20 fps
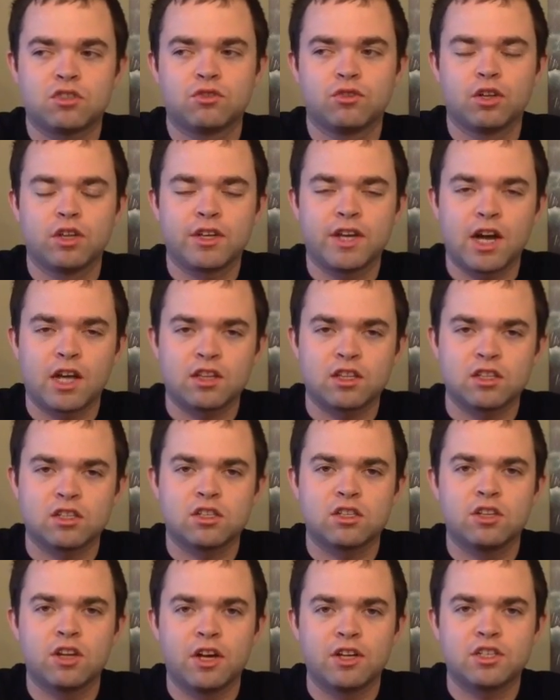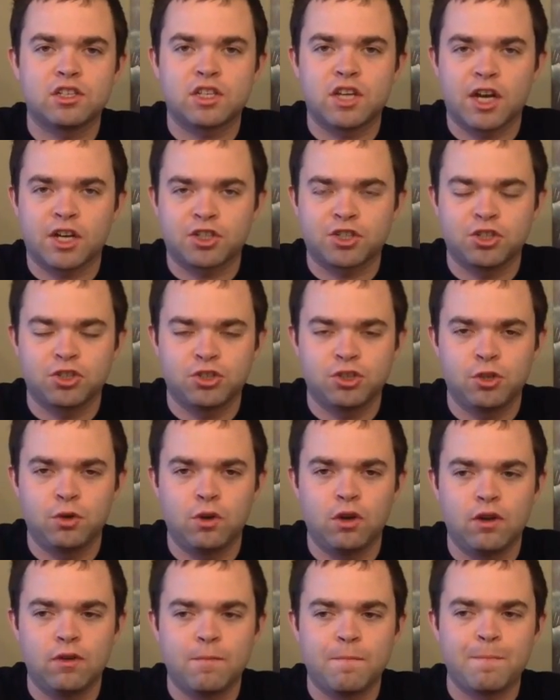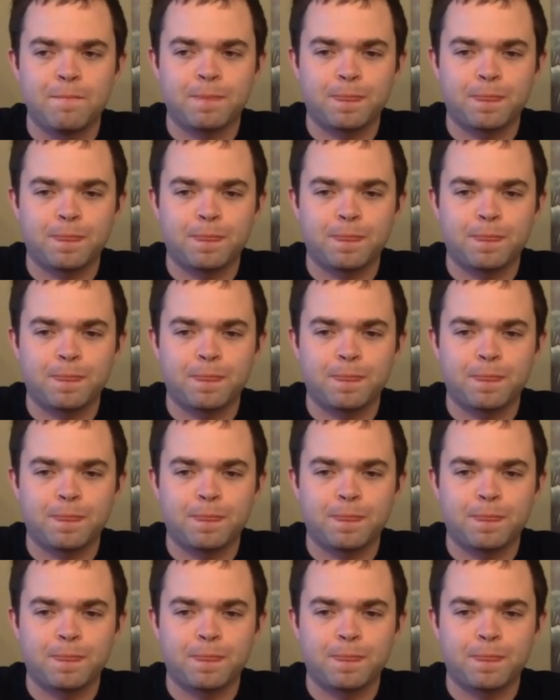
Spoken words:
really got this nice texture to it.